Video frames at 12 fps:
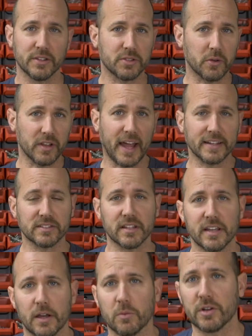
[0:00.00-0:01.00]
So
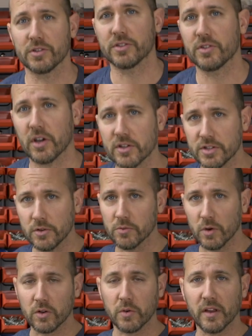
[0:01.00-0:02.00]
lastly, I want to talk to you
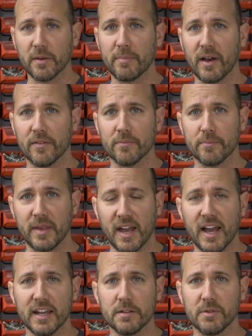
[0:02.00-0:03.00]
real quick about
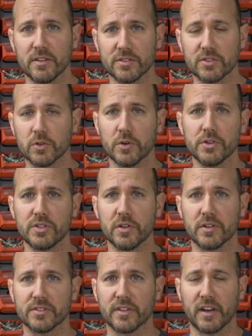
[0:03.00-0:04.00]
behind me, the storage
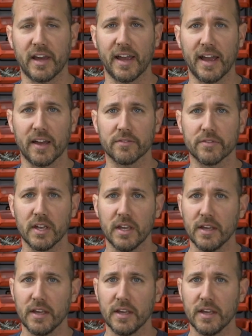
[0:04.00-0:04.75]
units that I have.